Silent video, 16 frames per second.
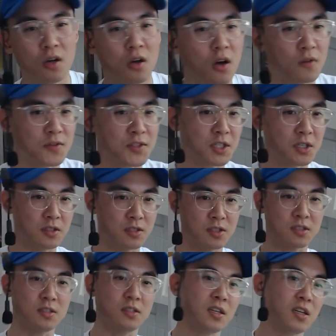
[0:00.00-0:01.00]
All of a sudden,
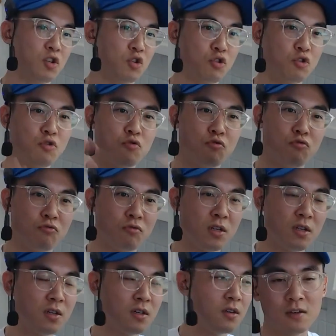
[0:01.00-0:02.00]
this is like a new
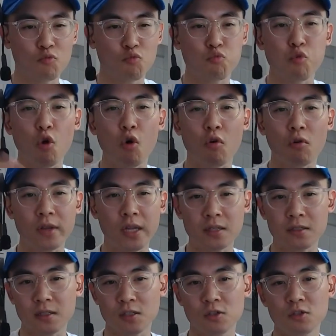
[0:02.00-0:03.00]
role
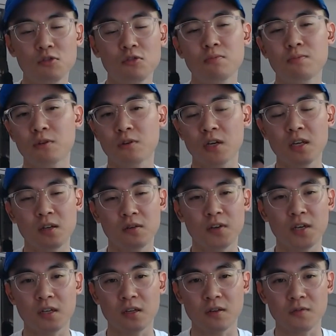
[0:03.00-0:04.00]
that's like super
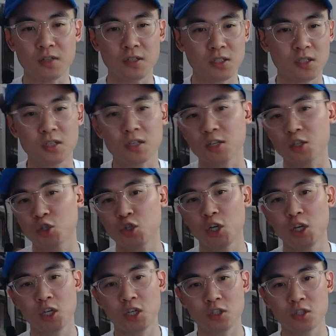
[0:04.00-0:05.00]
innovative and it's going to like
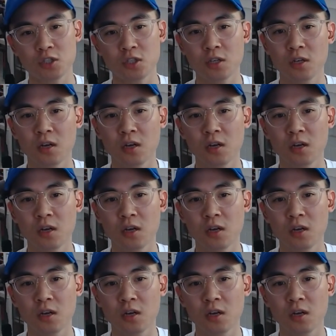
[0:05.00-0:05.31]
change